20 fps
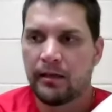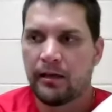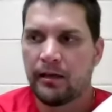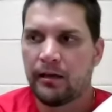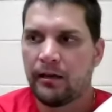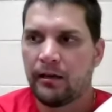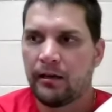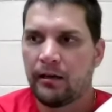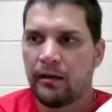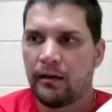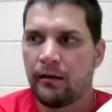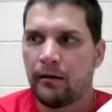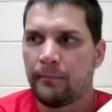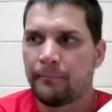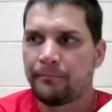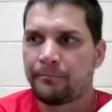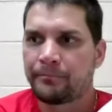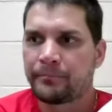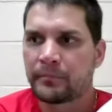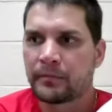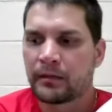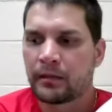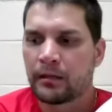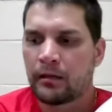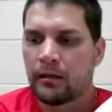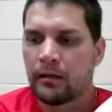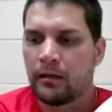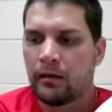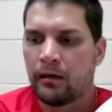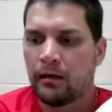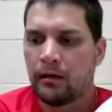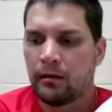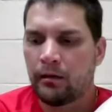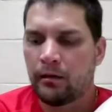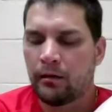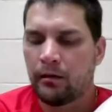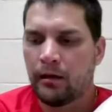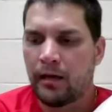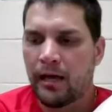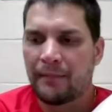
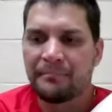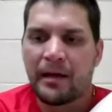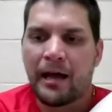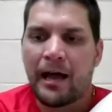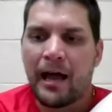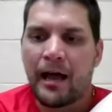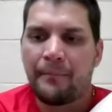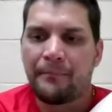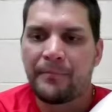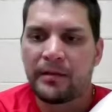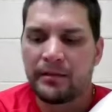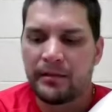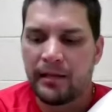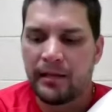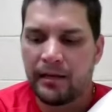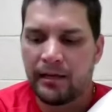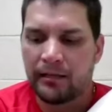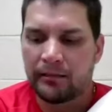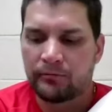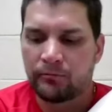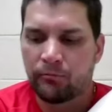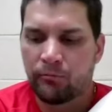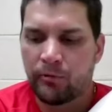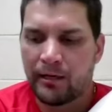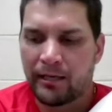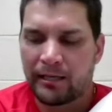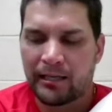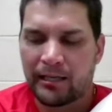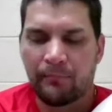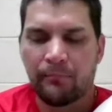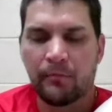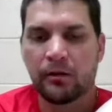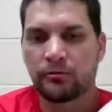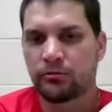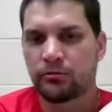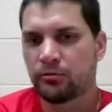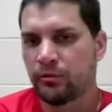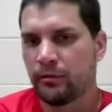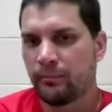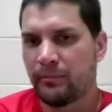I'm happy that when I came
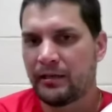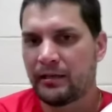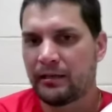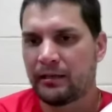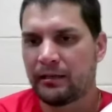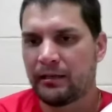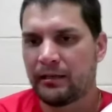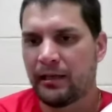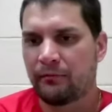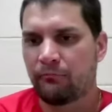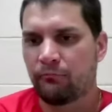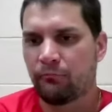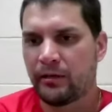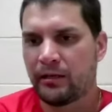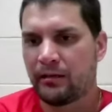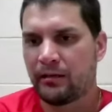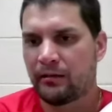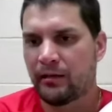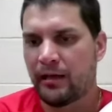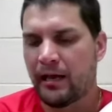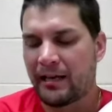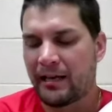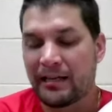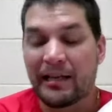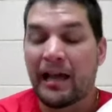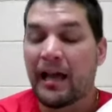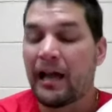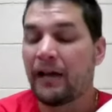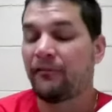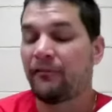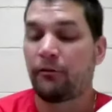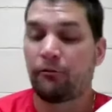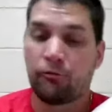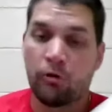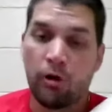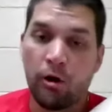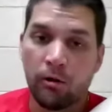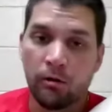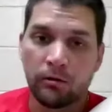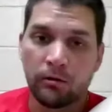out to the big league, I didn't have a
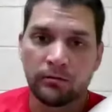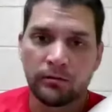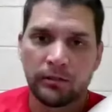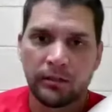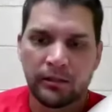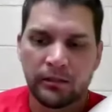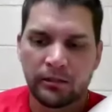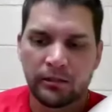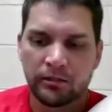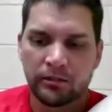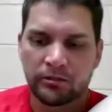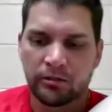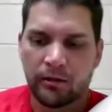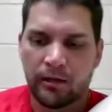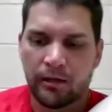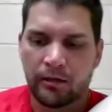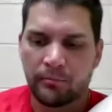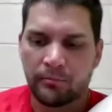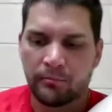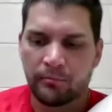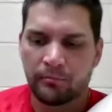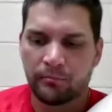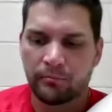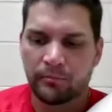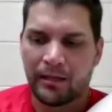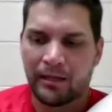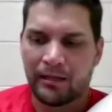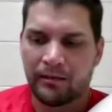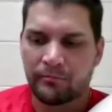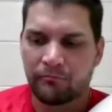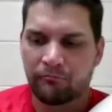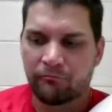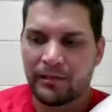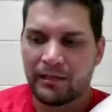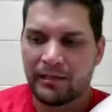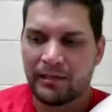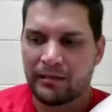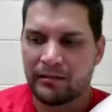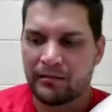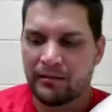role. So I'm
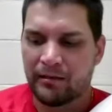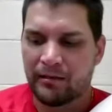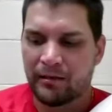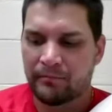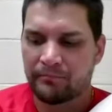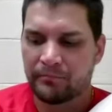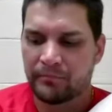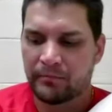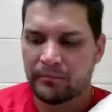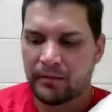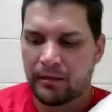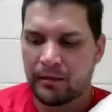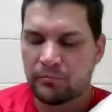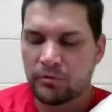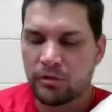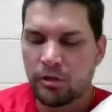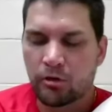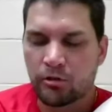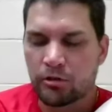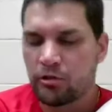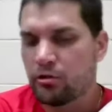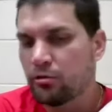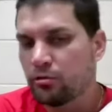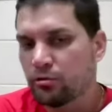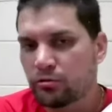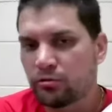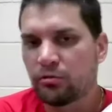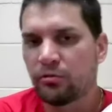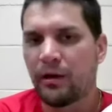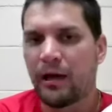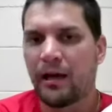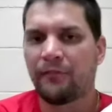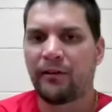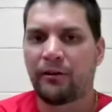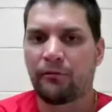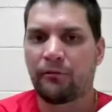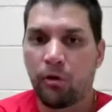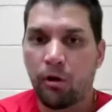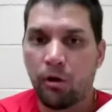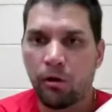not used to have
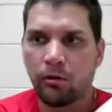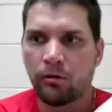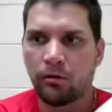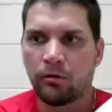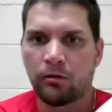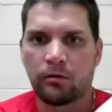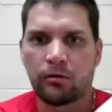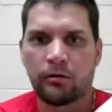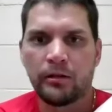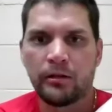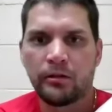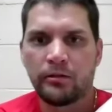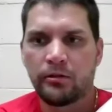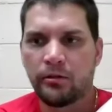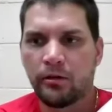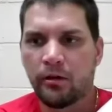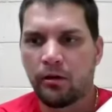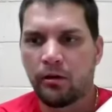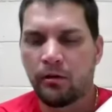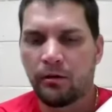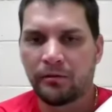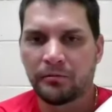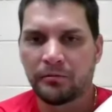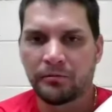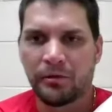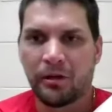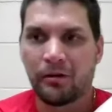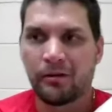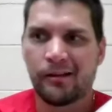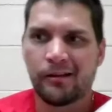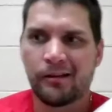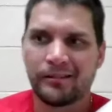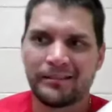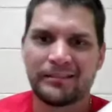a role or, oh no,